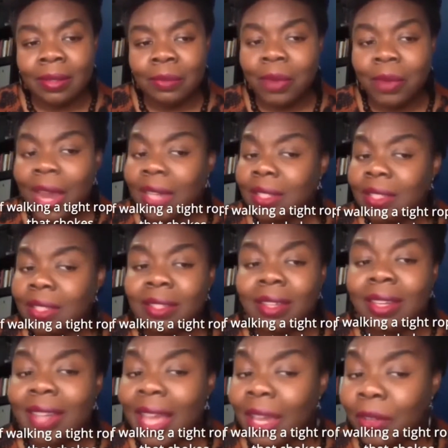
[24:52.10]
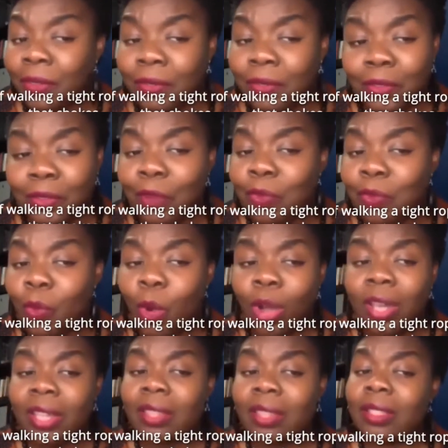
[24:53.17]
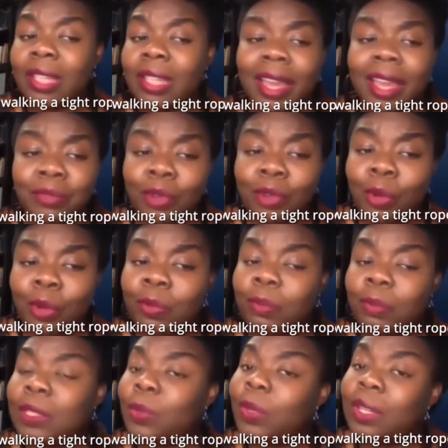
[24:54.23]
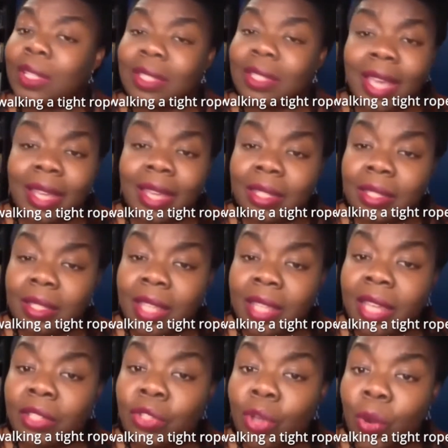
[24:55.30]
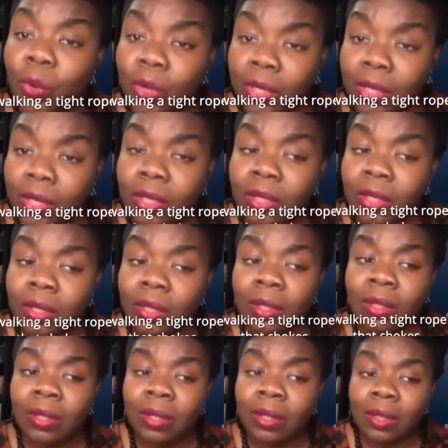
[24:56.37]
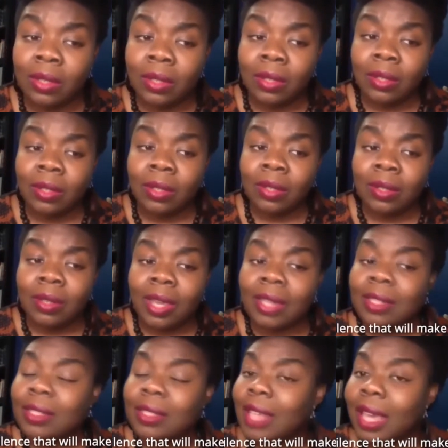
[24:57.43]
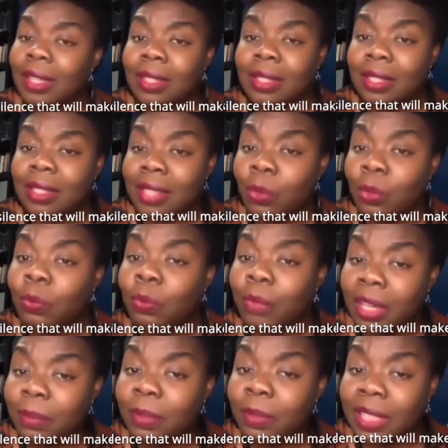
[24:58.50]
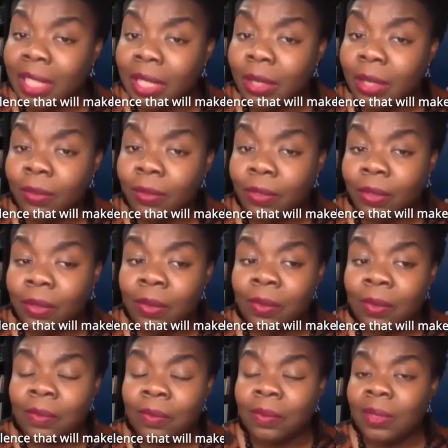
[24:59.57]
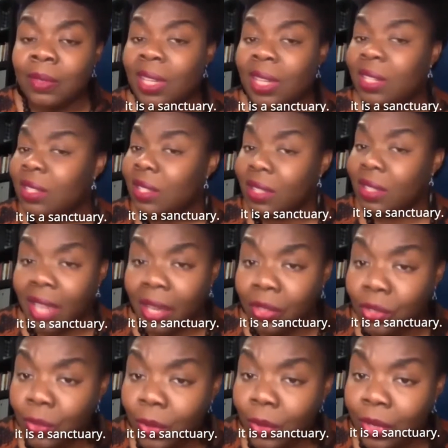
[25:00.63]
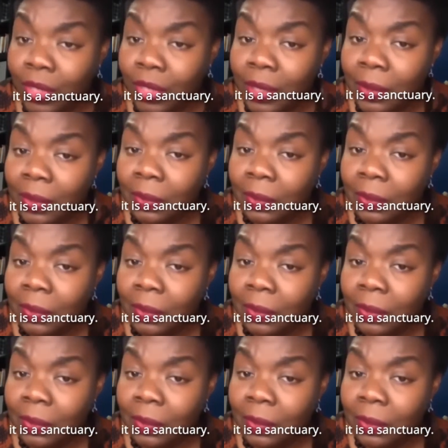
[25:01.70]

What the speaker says: Practicing a life of walking the tightrope between a silence that chokes and a silence that will make believe it is a sanctuary.